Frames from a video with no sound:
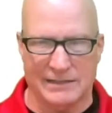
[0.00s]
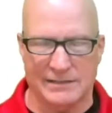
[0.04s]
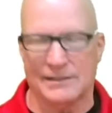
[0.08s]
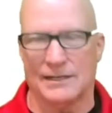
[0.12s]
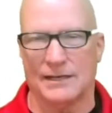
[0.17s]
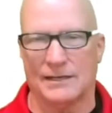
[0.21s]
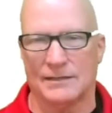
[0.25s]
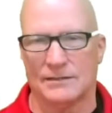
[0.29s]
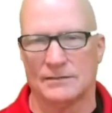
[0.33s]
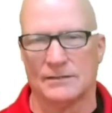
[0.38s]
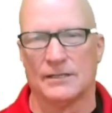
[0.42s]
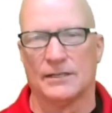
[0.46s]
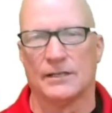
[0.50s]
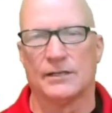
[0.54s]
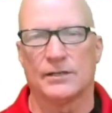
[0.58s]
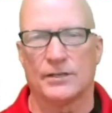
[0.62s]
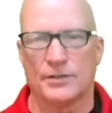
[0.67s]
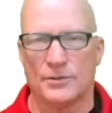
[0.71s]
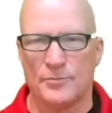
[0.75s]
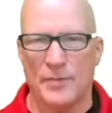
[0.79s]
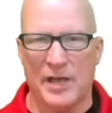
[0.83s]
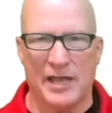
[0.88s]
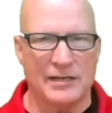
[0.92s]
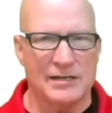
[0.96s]
Now,
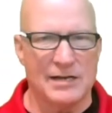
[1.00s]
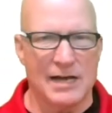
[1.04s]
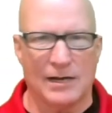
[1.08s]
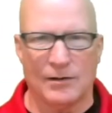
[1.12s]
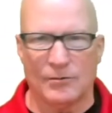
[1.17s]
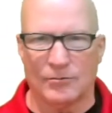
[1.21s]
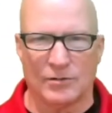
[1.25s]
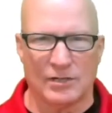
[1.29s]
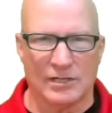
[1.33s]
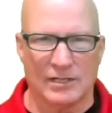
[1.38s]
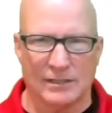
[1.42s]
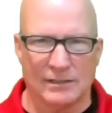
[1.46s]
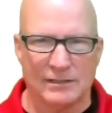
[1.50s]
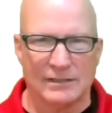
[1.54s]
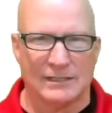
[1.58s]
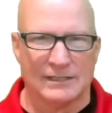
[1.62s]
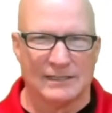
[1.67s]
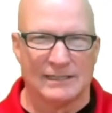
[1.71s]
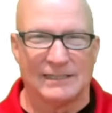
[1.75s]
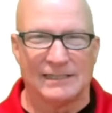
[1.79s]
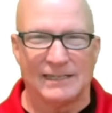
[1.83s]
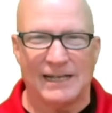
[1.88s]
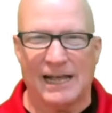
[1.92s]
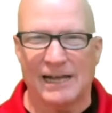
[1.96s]
you may not want to
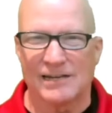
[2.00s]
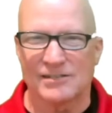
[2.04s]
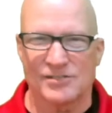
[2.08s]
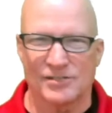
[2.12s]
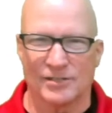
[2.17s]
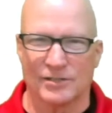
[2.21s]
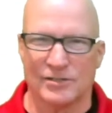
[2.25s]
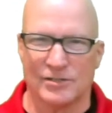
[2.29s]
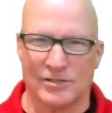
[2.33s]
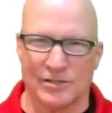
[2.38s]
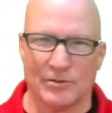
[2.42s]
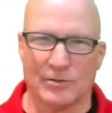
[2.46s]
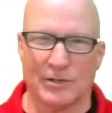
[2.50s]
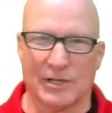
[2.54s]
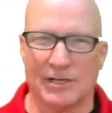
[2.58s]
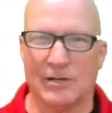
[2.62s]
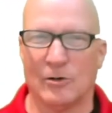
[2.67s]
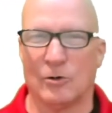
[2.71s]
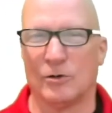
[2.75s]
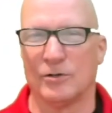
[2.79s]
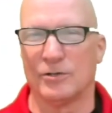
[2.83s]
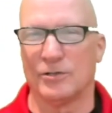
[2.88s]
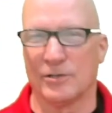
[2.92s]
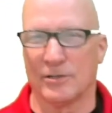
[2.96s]
actually do it
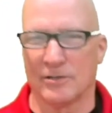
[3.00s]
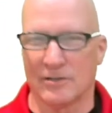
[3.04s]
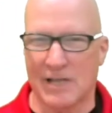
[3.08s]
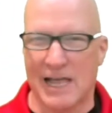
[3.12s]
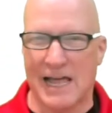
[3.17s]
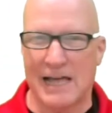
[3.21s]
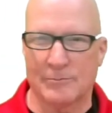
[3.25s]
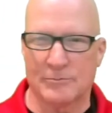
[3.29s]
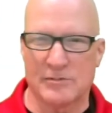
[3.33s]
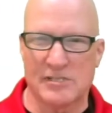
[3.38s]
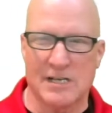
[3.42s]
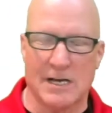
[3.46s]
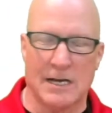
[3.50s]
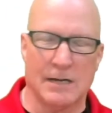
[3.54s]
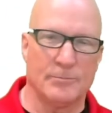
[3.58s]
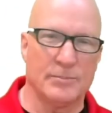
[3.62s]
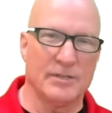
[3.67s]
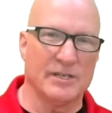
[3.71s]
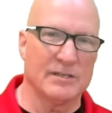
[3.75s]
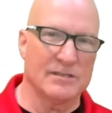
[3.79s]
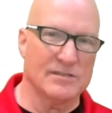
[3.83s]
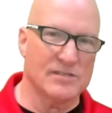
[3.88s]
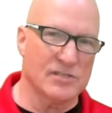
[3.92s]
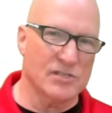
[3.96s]
on your laptop
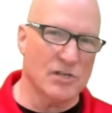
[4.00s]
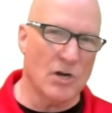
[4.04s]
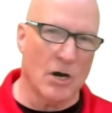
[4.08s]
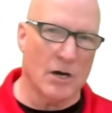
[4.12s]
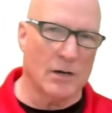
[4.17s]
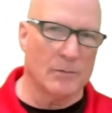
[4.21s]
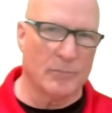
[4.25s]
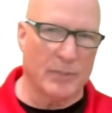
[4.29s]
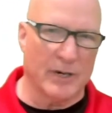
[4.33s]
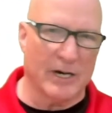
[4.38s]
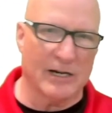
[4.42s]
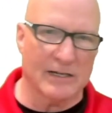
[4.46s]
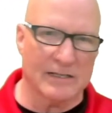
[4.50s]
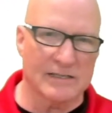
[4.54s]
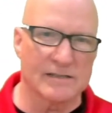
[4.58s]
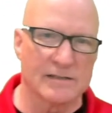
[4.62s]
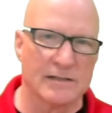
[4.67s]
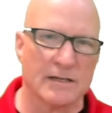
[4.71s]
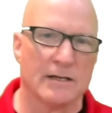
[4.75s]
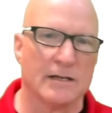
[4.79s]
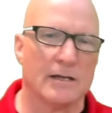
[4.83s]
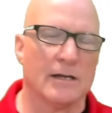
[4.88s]
in a Starbucks,